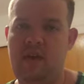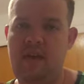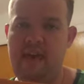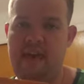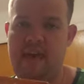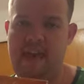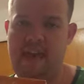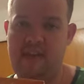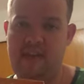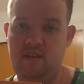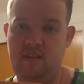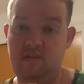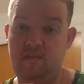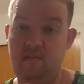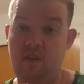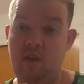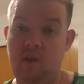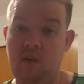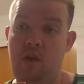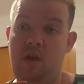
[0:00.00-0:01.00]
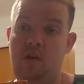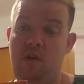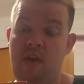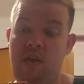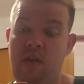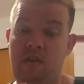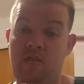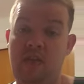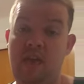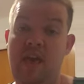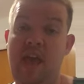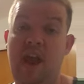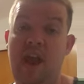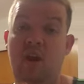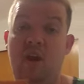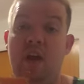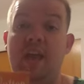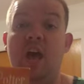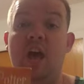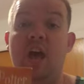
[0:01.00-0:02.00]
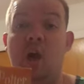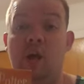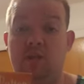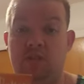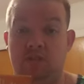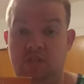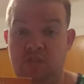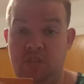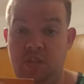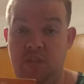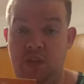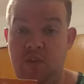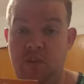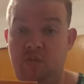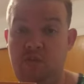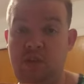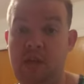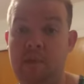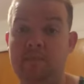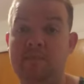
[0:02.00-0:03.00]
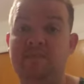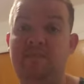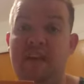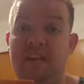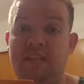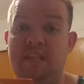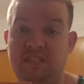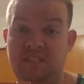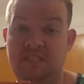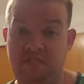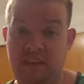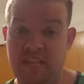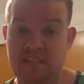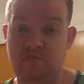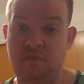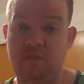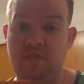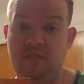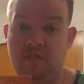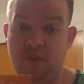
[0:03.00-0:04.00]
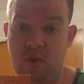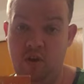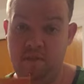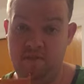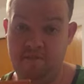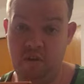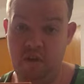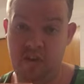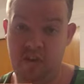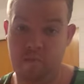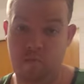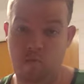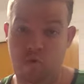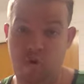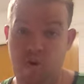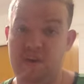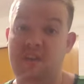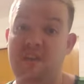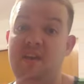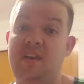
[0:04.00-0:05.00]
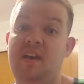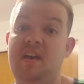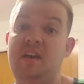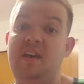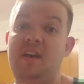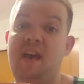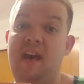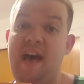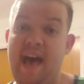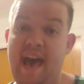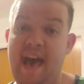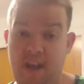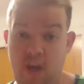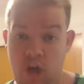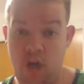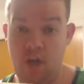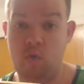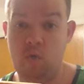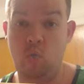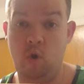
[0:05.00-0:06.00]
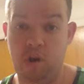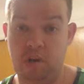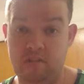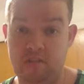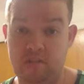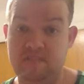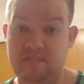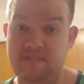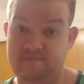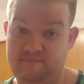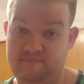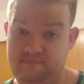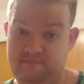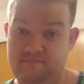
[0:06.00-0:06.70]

And and Harry also comes face to face with Lord Voldemort at Hogwarts.